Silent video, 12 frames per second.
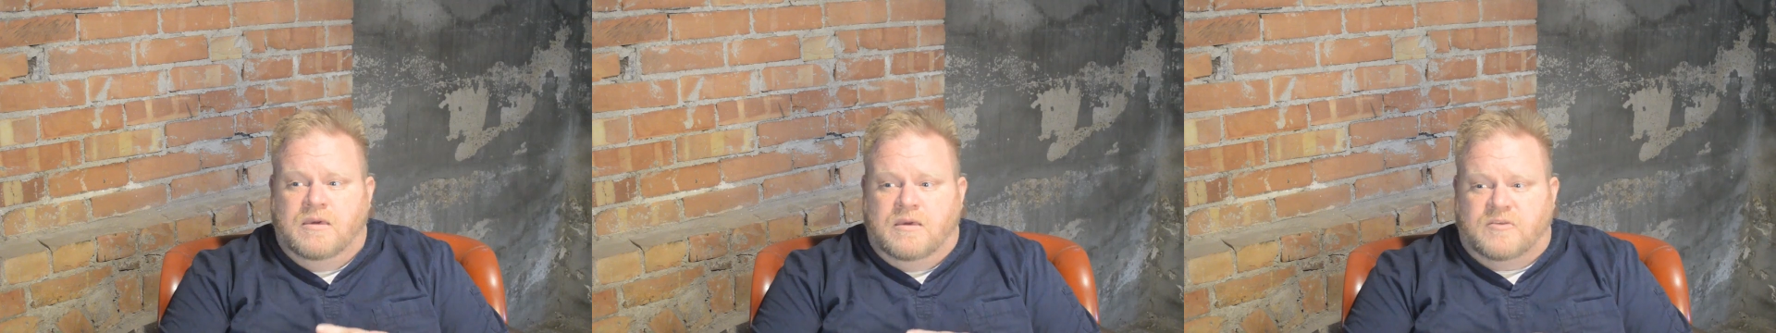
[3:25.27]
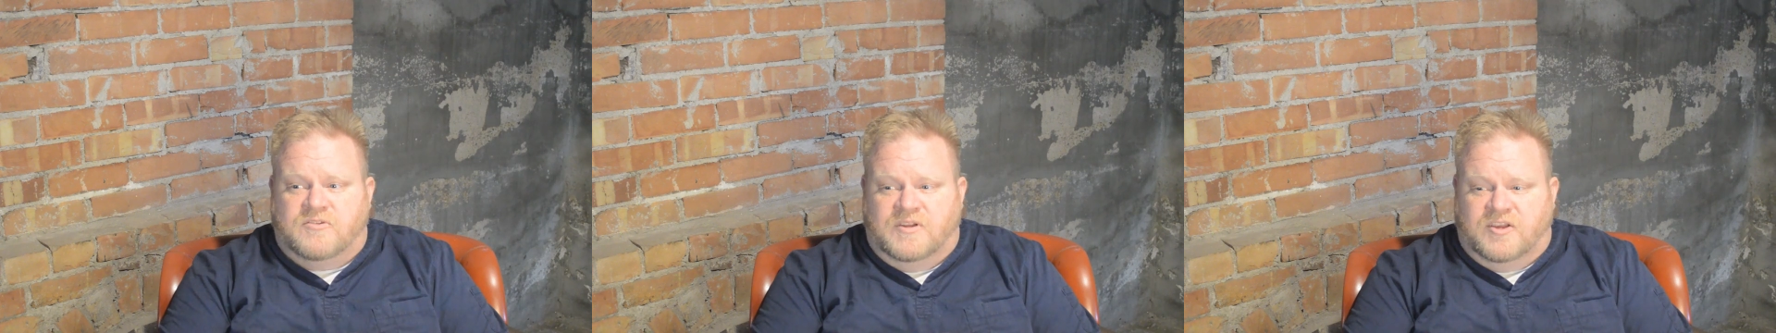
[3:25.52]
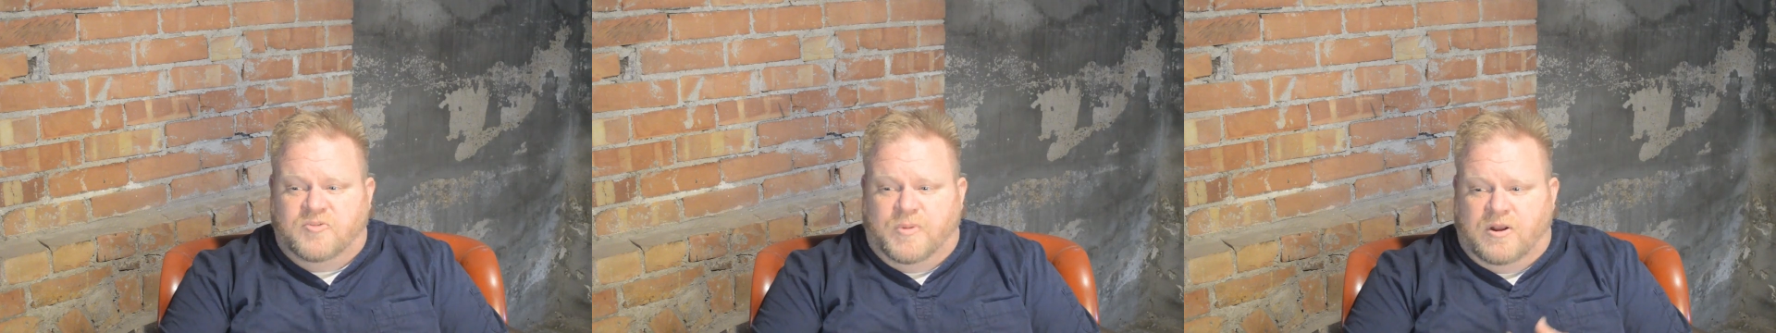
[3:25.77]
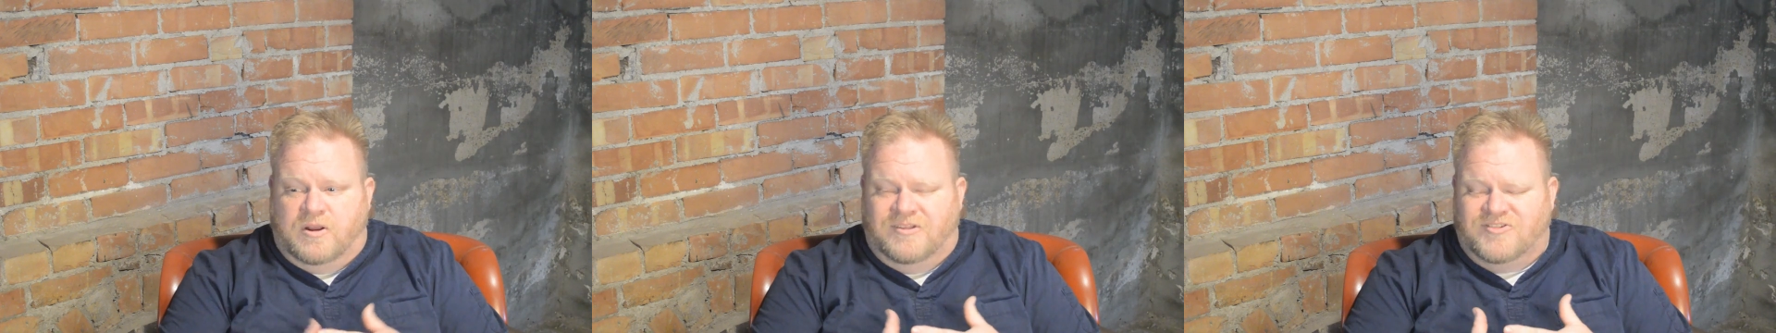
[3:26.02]
is an
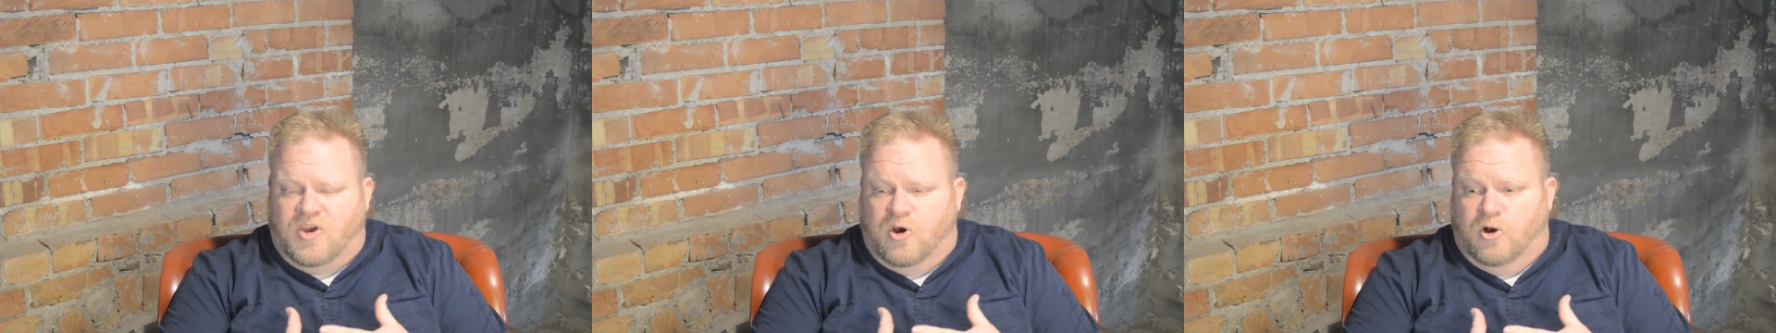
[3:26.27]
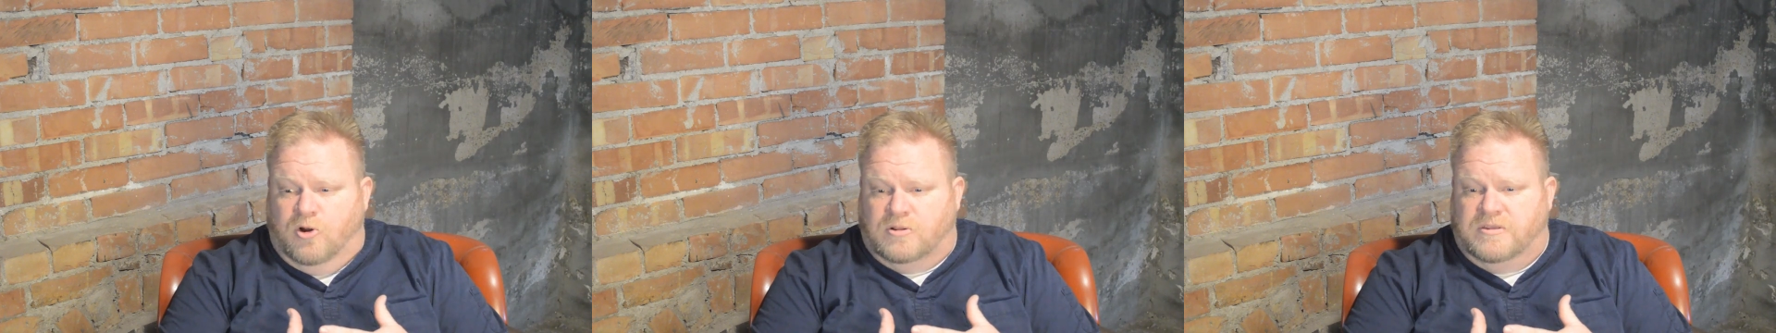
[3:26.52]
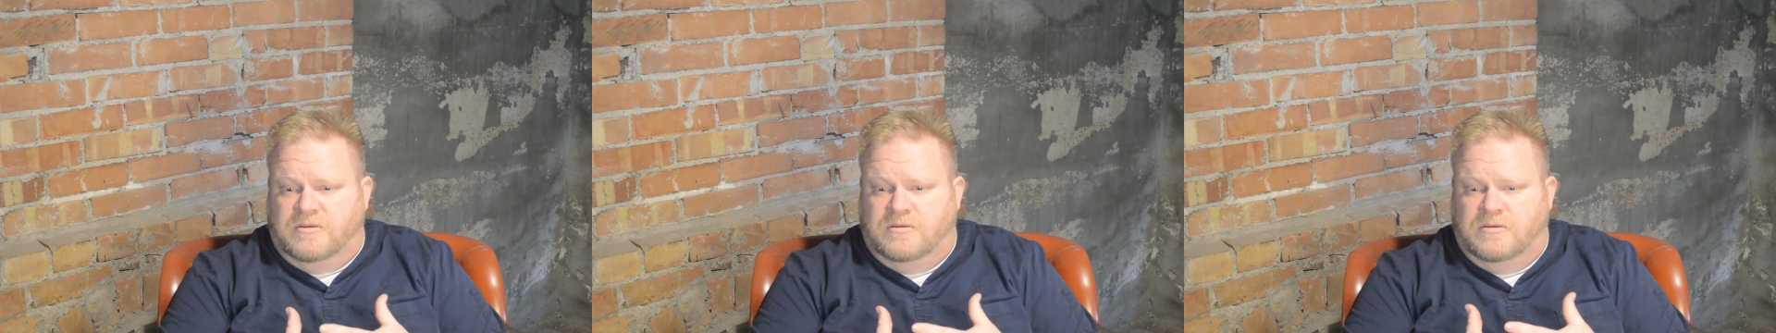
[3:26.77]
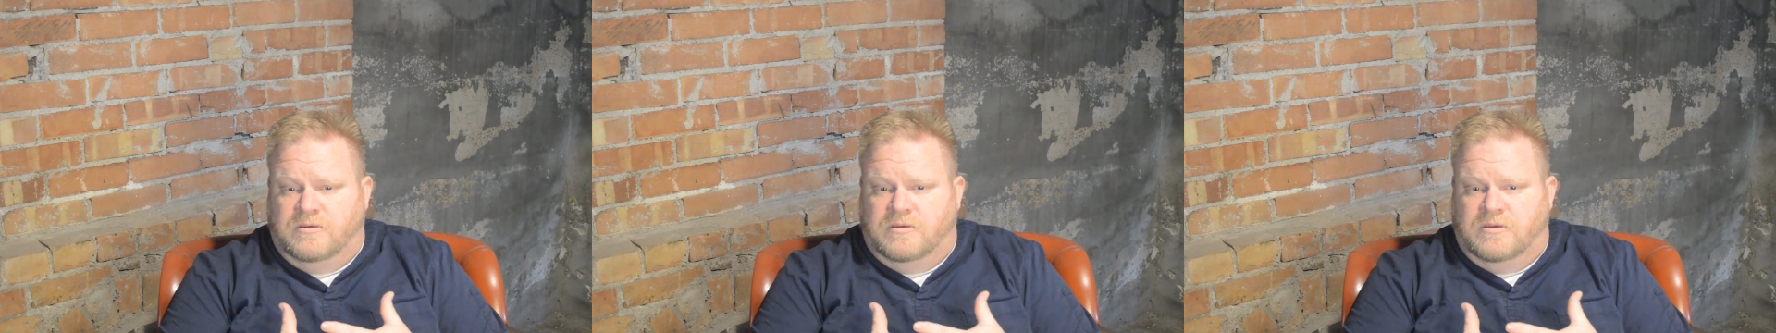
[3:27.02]
experience called
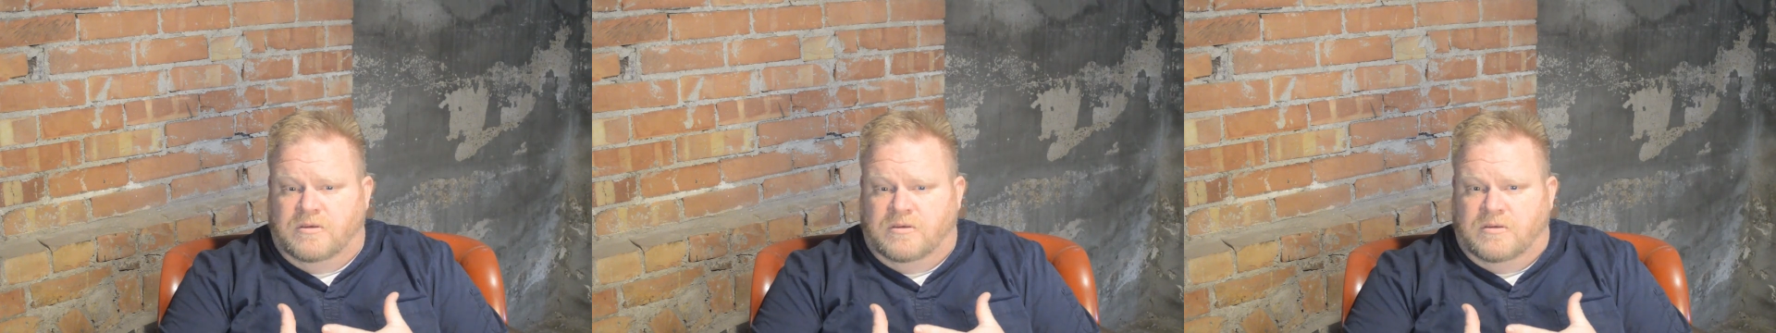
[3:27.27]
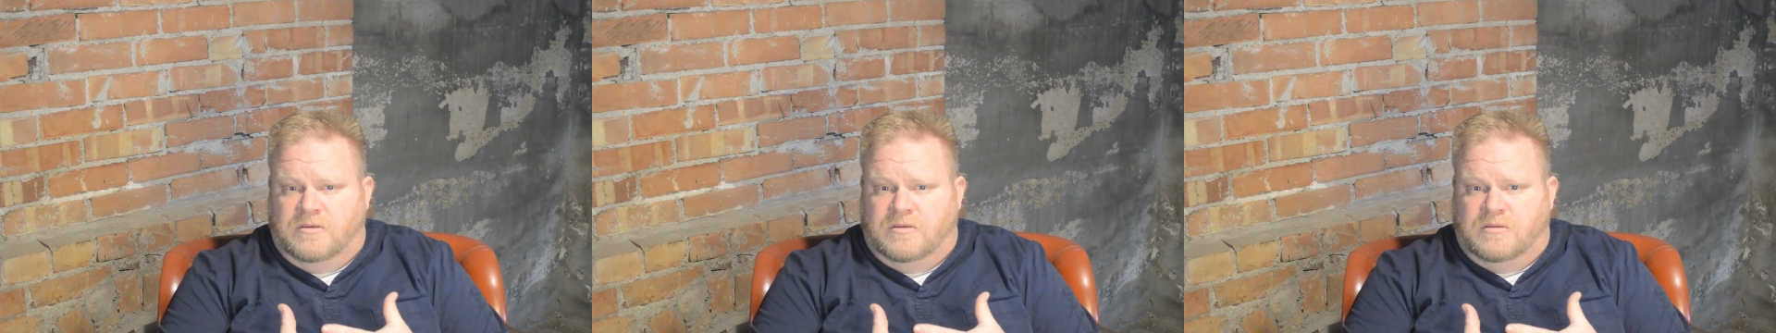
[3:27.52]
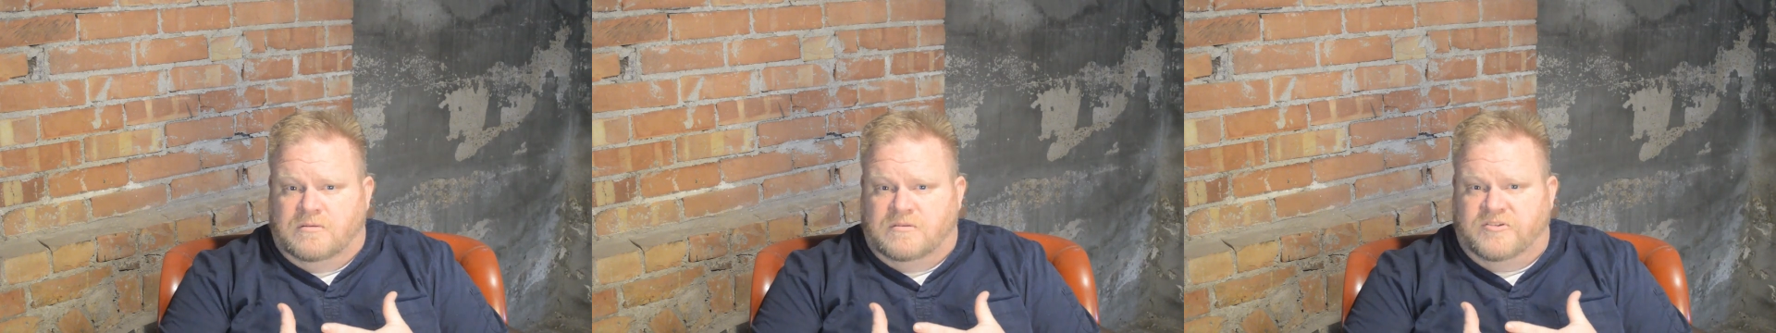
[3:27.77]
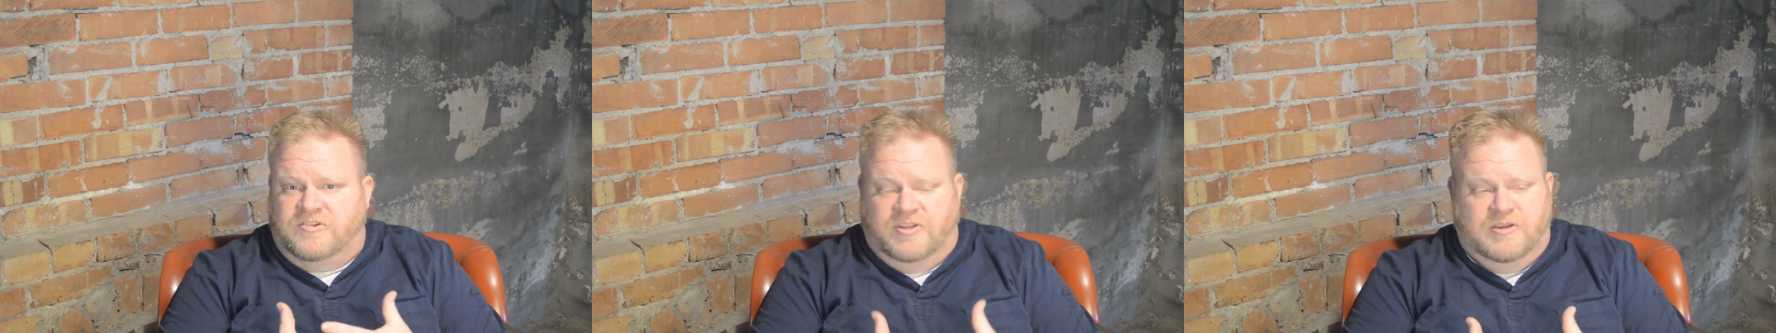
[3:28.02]

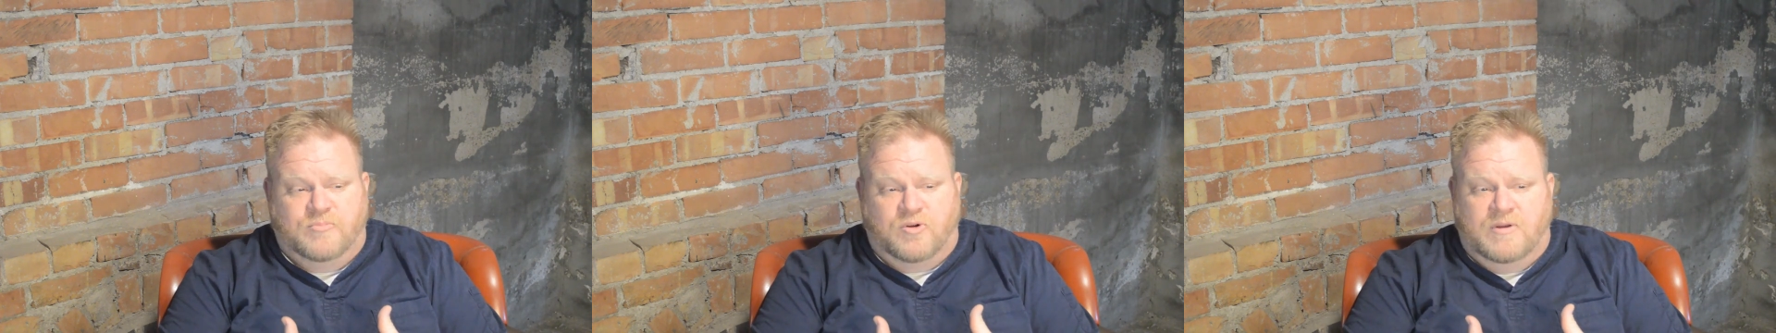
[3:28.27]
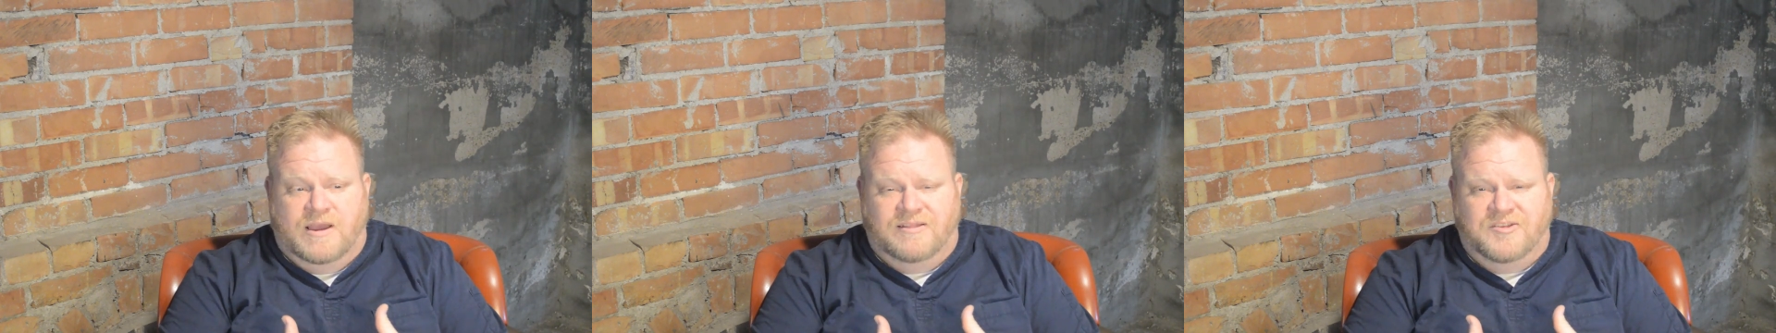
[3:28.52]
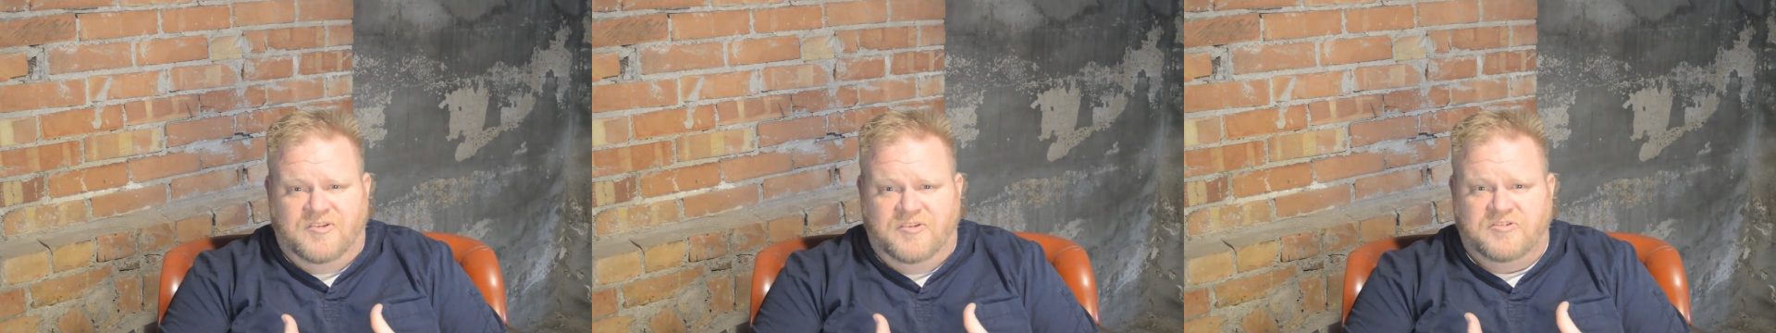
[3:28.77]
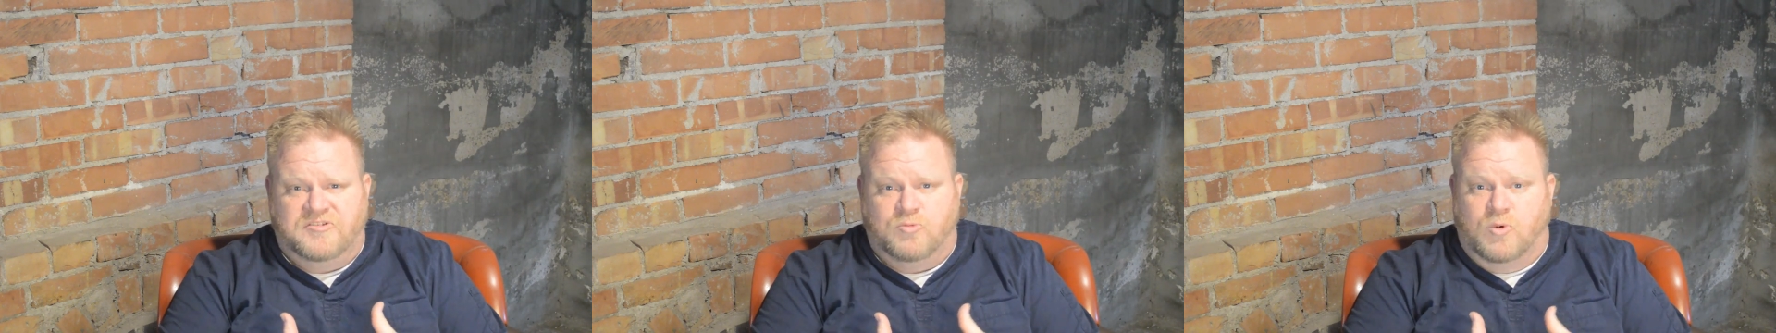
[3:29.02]
sleep paralysis,